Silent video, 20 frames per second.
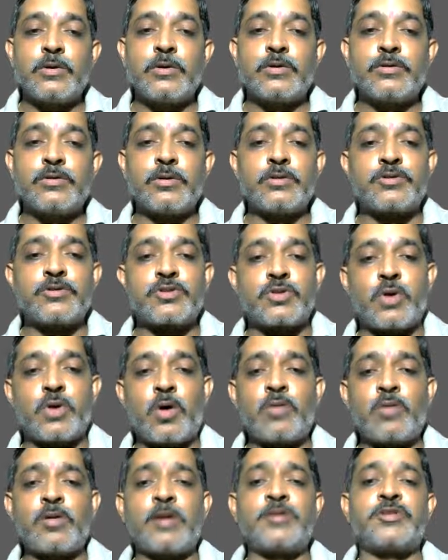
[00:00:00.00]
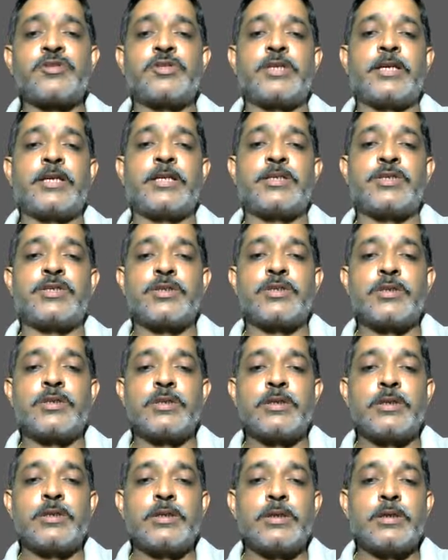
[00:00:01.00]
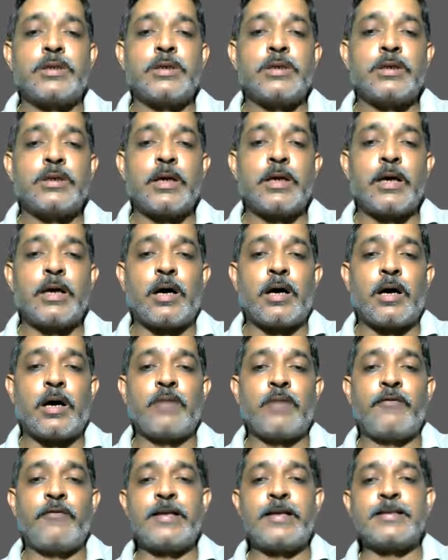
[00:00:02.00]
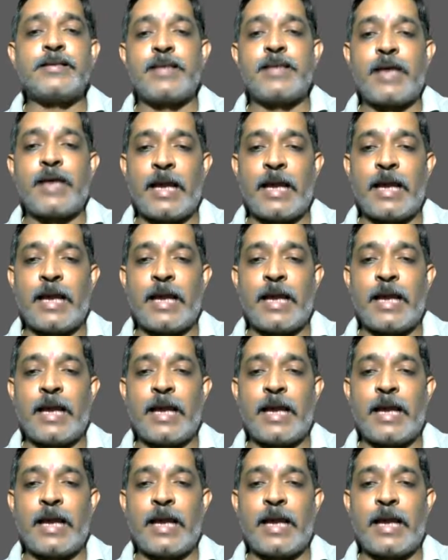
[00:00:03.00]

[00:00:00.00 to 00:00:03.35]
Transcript: So stock exchange always